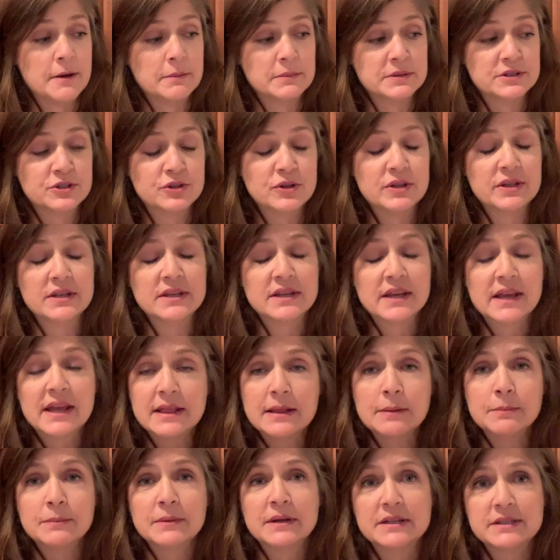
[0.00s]
so to get
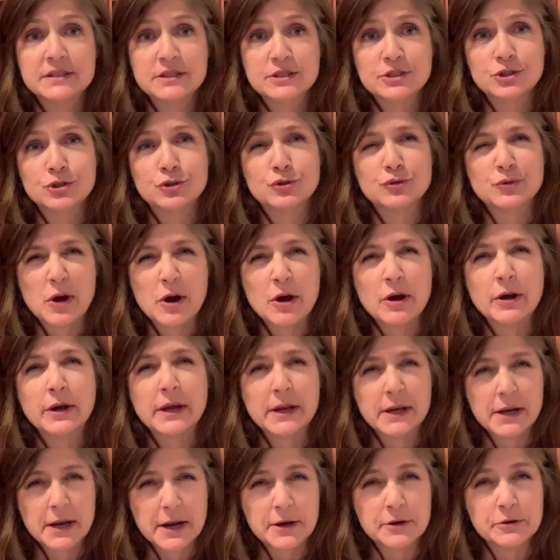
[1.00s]
them nice and strong
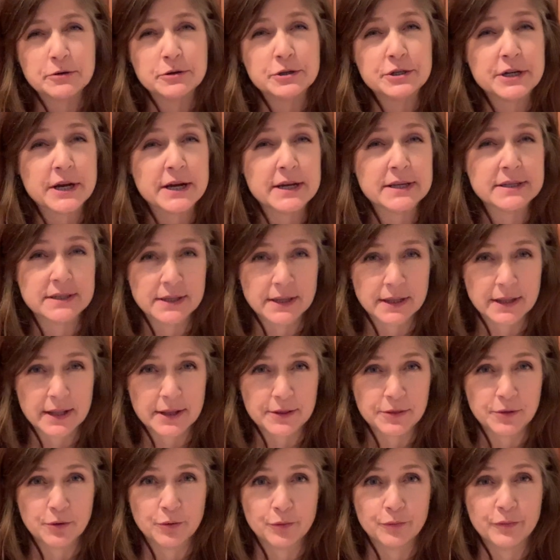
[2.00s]
and energizing, and
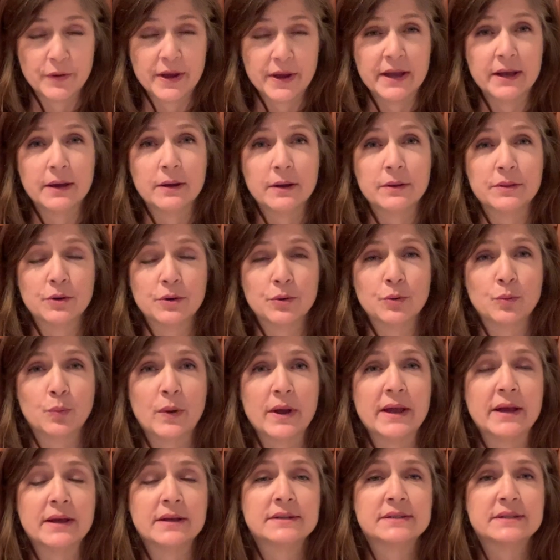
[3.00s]
let their
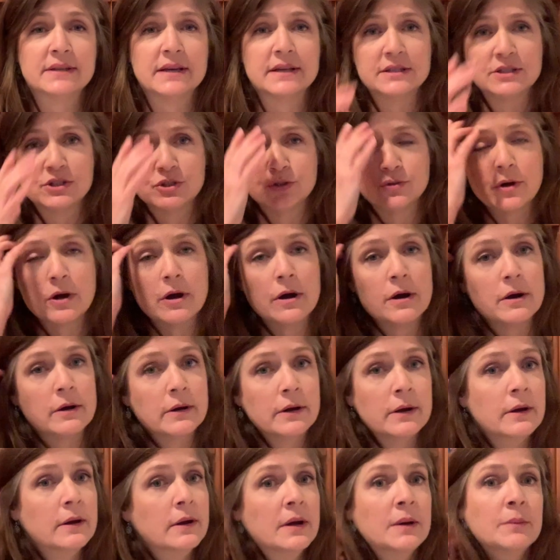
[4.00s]
wings get strong
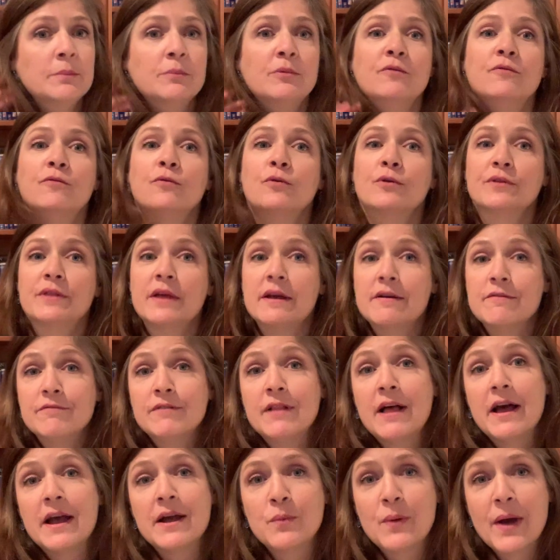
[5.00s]
before they
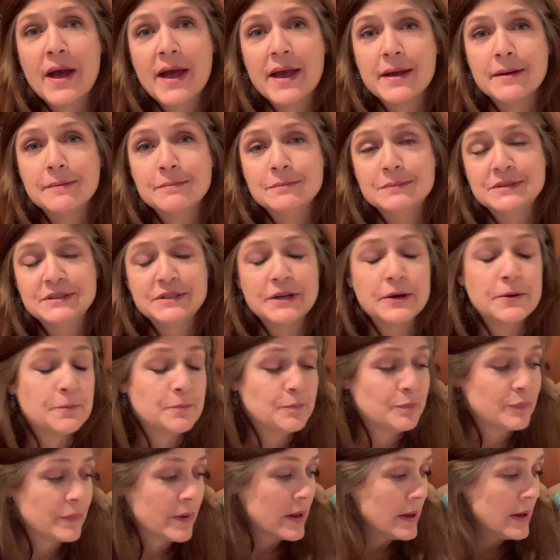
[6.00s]
fly away. So
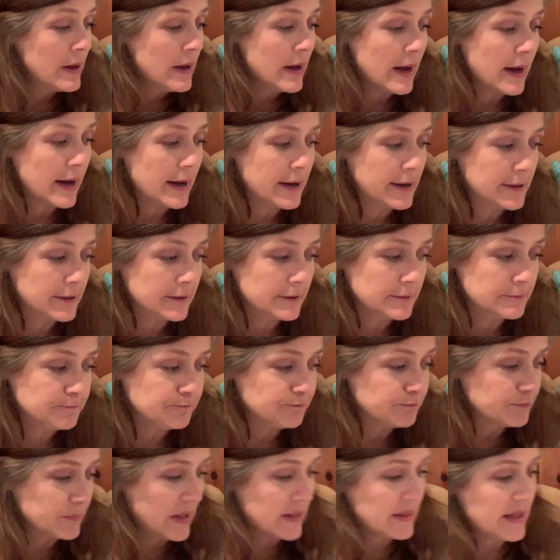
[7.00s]

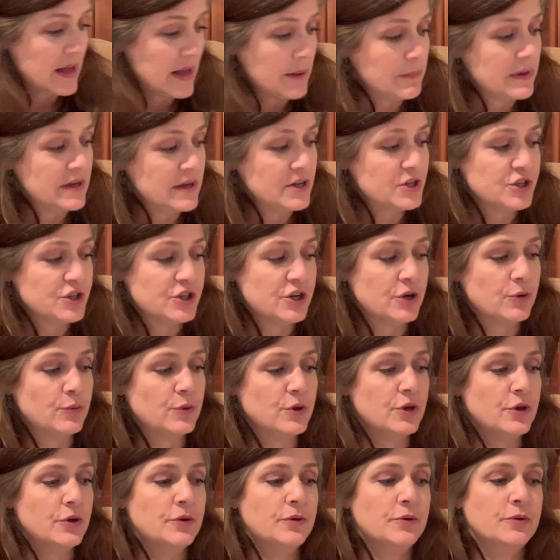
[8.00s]
let me show
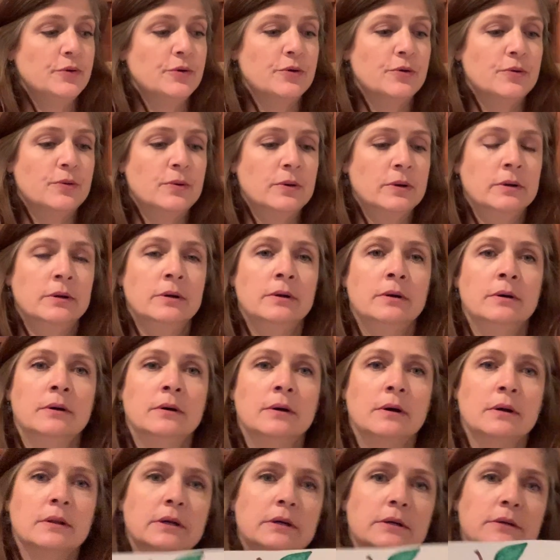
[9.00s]
you
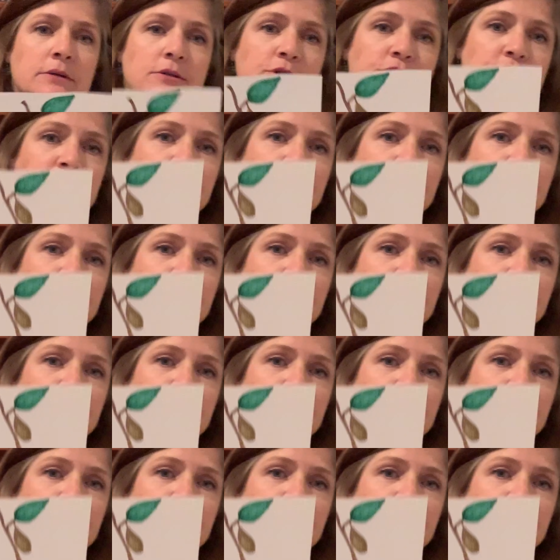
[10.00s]
a